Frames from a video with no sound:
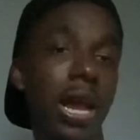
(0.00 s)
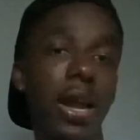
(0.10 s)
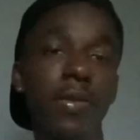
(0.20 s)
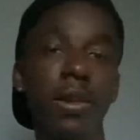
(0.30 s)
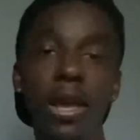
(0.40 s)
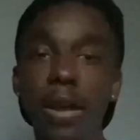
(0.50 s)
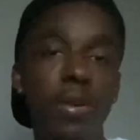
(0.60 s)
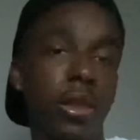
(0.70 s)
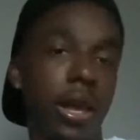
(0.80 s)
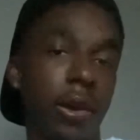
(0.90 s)
every
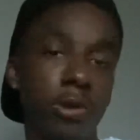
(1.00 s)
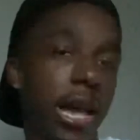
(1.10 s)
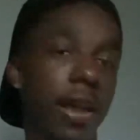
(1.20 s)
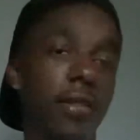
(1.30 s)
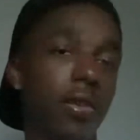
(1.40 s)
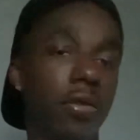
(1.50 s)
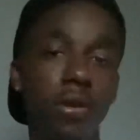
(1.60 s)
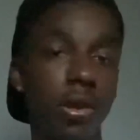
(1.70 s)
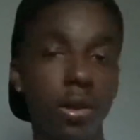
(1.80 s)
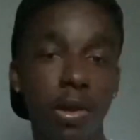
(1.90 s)
everything, reactions,
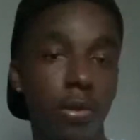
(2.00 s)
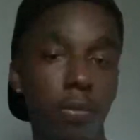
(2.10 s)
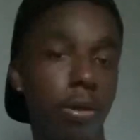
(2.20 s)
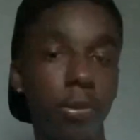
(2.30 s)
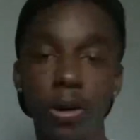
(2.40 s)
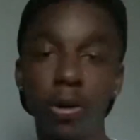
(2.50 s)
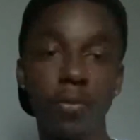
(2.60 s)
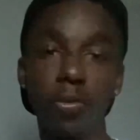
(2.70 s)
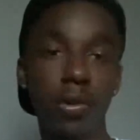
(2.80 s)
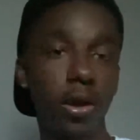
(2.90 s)
club
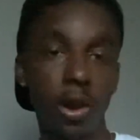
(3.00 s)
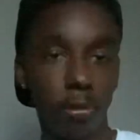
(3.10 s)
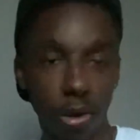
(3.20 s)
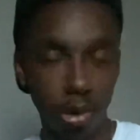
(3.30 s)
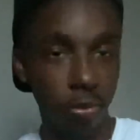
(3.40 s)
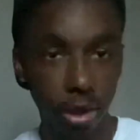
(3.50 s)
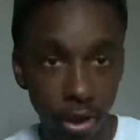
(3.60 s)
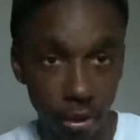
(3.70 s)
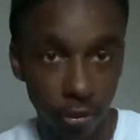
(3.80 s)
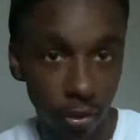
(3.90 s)
interviews, all that. I don't
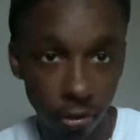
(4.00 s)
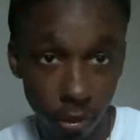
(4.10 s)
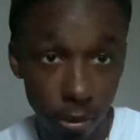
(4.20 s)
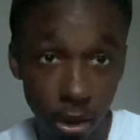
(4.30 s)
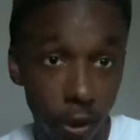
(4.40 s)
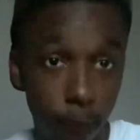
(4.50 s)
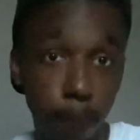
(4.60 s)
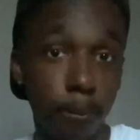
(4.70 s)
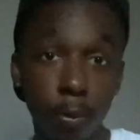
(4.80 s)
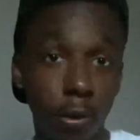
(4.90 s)
care. This is gonna be a
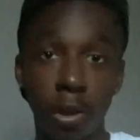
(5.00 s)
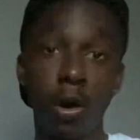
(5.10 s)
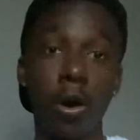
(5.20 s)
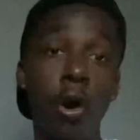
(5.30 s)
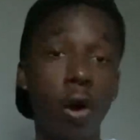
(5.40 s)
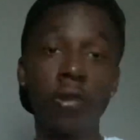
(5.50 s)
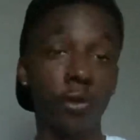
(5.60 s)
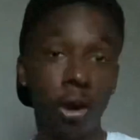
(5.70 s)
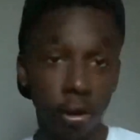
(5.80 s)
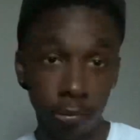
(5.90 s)
all
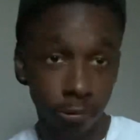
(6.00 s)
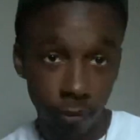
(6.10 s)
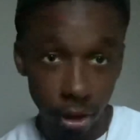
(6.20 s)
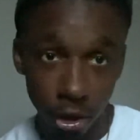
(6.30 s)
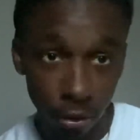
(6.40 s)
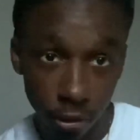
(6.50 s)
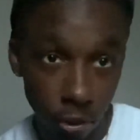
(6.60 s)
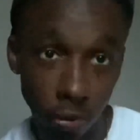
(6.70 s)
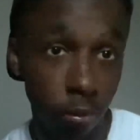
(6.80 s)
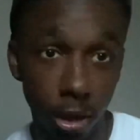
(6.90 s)
star fucking
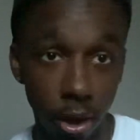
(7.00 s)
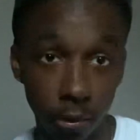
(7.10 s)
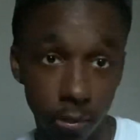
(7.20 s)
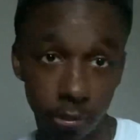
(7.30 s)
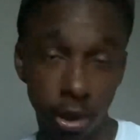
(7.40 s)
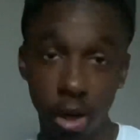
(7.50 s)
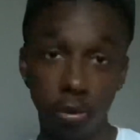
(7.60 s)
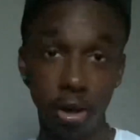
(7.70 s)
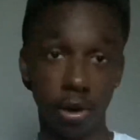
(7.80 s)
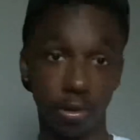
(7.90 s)
YouTube account. Like, I don't
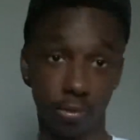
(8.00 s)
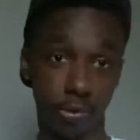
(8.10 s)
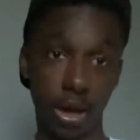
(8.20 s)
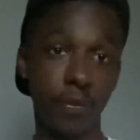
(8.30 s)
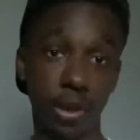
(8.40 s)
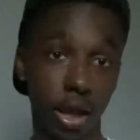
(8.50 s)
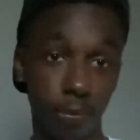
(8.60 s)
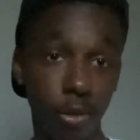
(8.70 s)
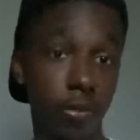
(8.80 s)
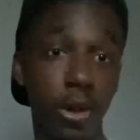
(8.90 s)
care. Everything,
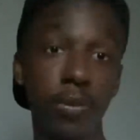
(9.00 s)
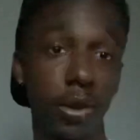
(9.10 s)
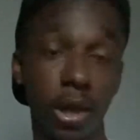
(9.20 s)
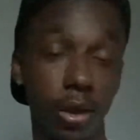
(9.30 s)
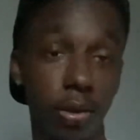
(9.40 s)
posting everything.